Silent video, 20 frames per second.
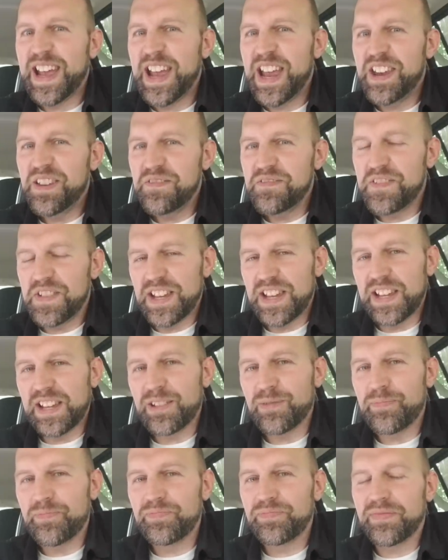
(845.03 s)

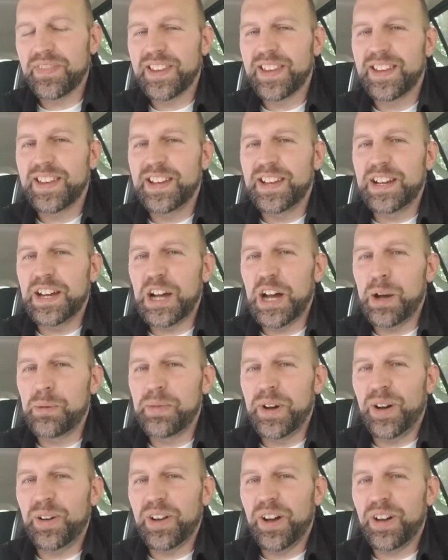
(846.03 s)
envy
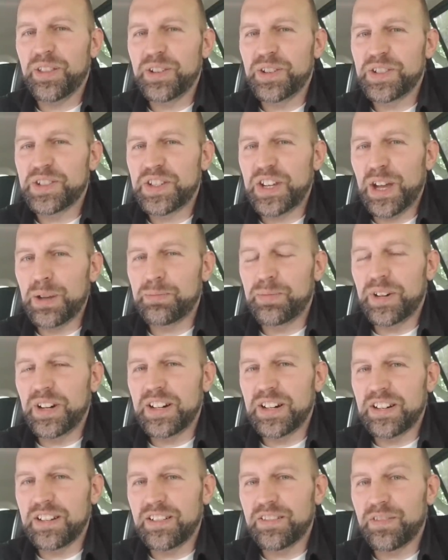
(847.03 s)
about other type
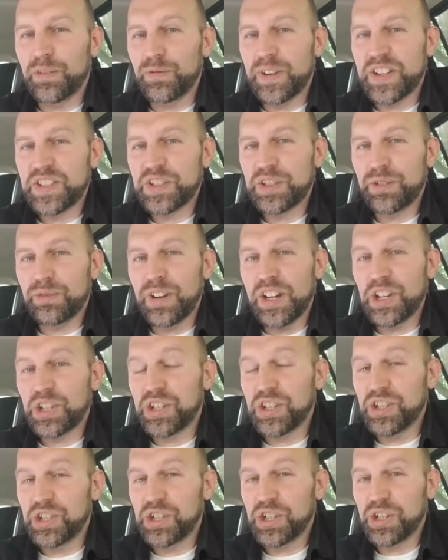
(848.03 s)
of
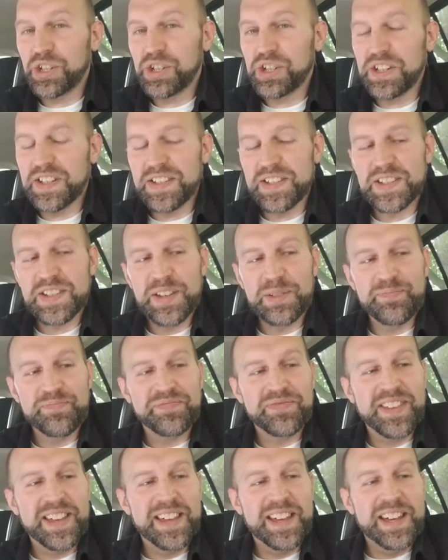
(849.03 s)
restoration churches.
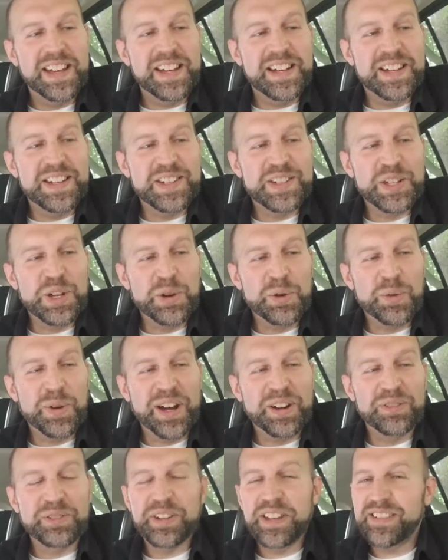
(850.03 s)
So
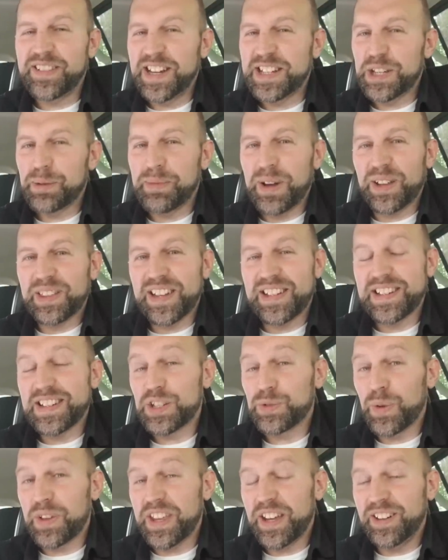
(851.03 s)
what I really liked about that
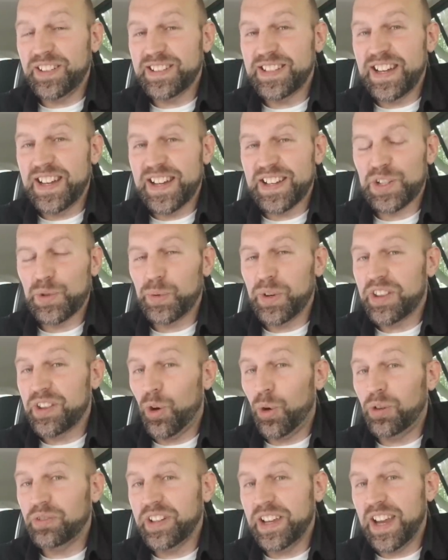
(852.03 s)
is with LDS, one of
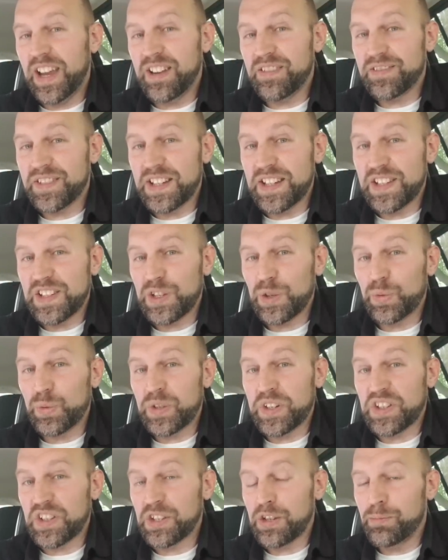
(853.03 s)
the holy envies
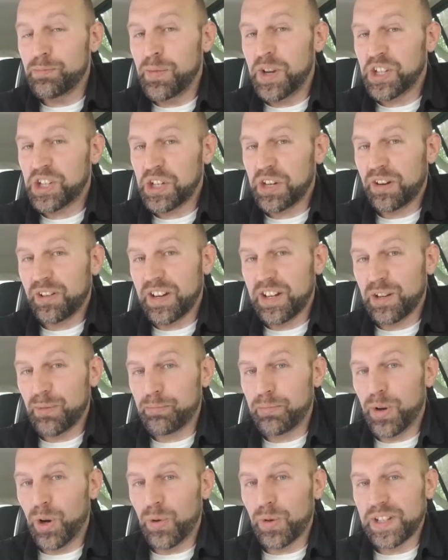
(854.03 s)
was the missionary
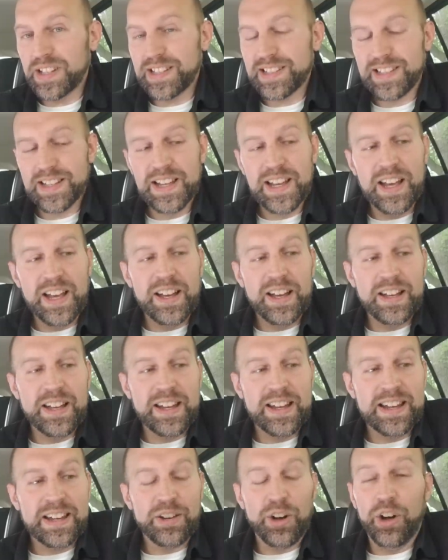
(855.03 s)
component
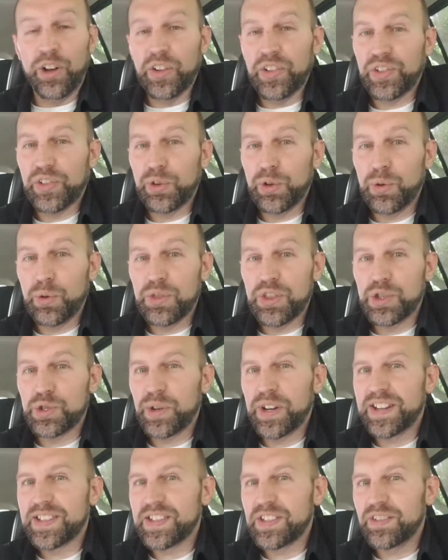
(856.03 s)
and also the
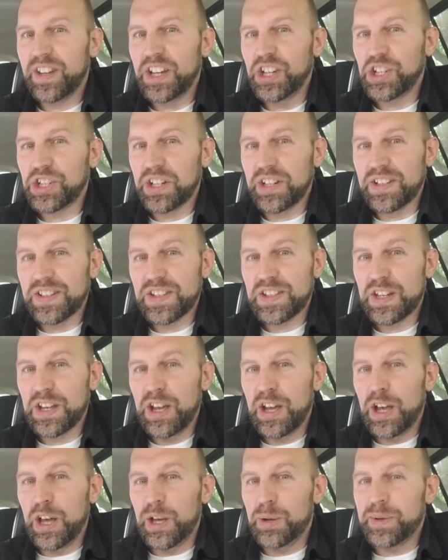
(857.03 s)
translations.
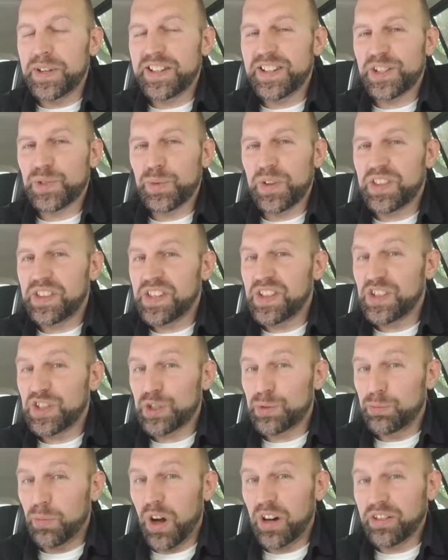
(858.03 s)
Because with these
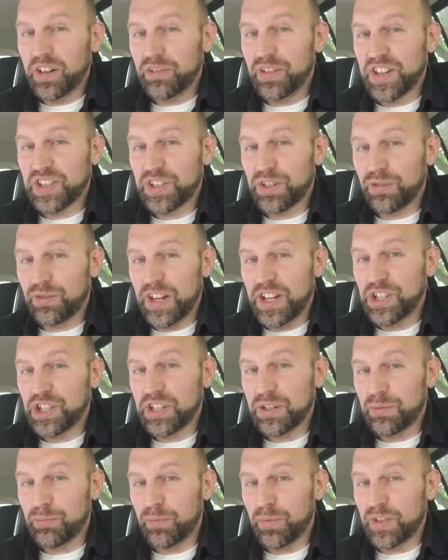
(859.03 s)
smaller
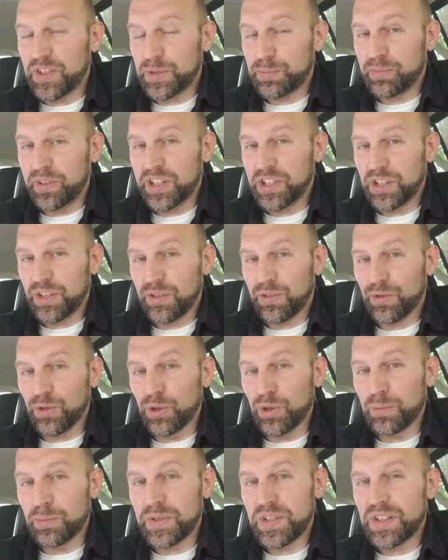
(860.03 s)
restoration splinter
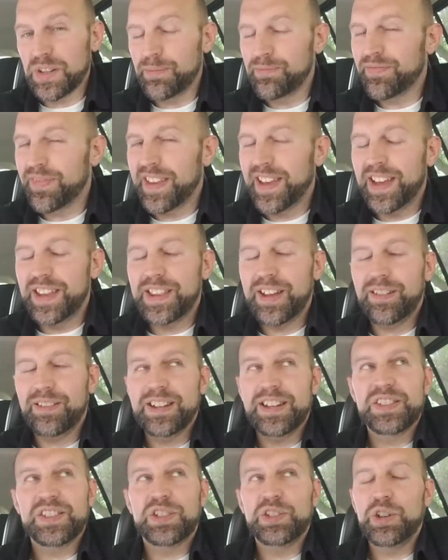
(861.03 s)
groups, there
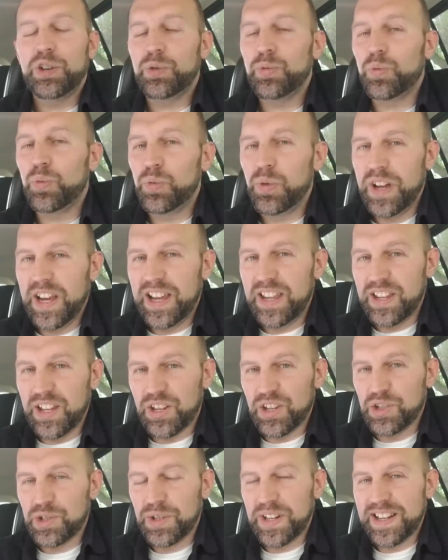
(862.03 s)
is no way they
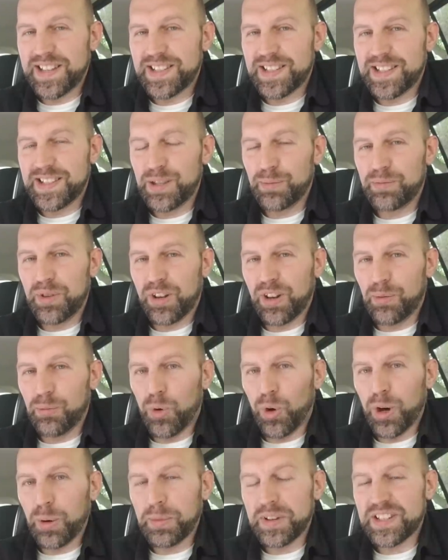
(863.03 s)
could translate the Book of
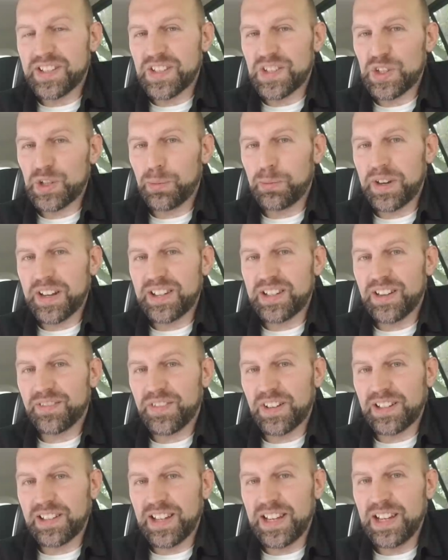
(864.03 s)
Mormon to so many
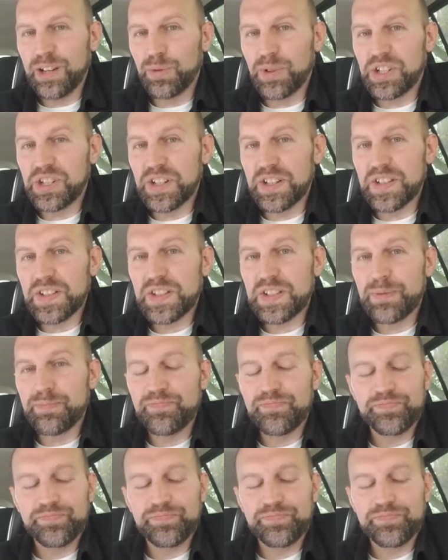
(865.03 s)
different languages.